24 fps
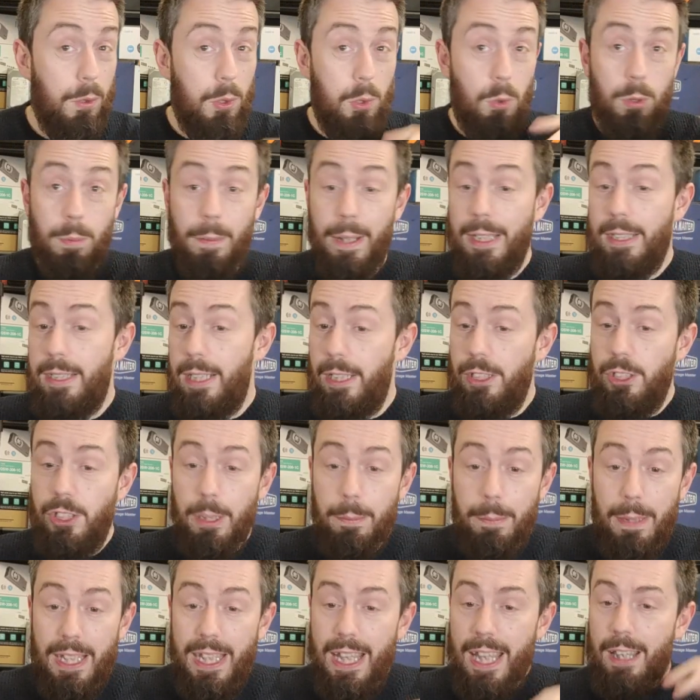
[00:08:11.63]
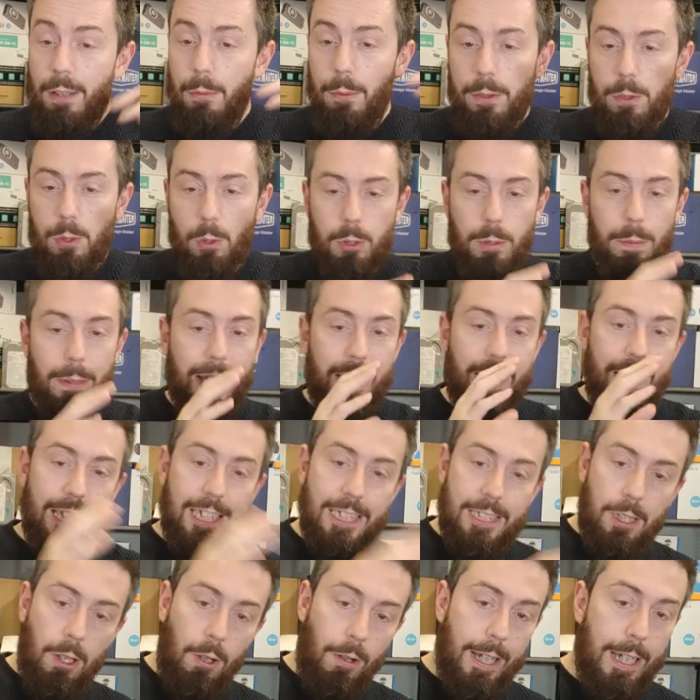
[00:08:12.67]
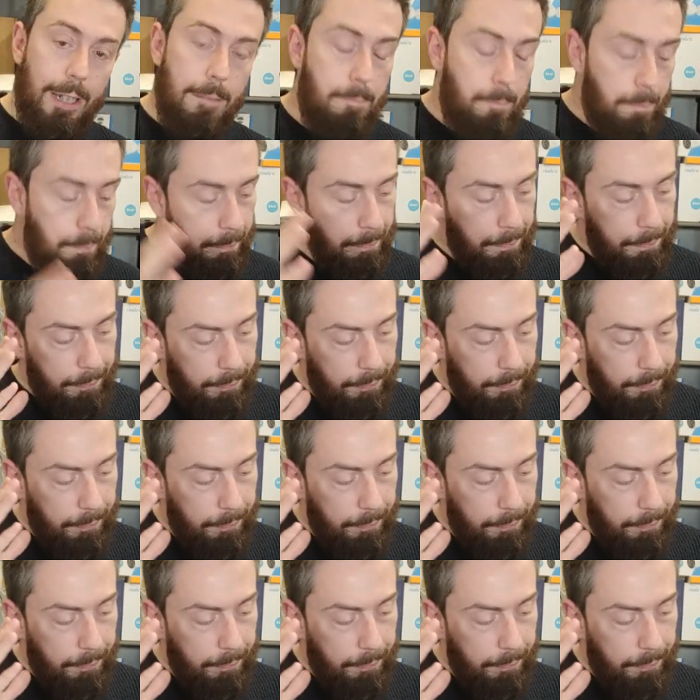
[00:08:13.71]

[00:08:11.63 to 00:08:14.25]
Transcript: we talked about ten G B E, we talked about the design.